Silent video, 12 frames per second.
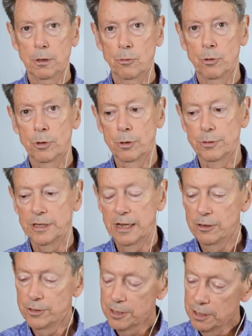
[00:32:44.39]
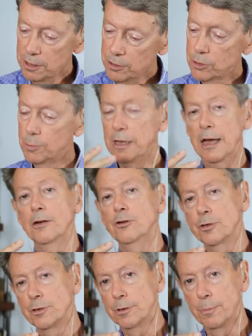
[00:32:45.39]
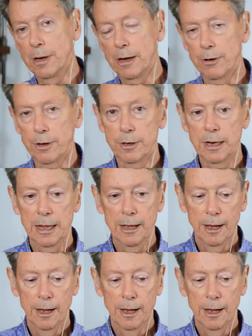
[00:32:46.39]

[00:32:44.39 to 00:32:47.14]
or tendencies to be anxious about it.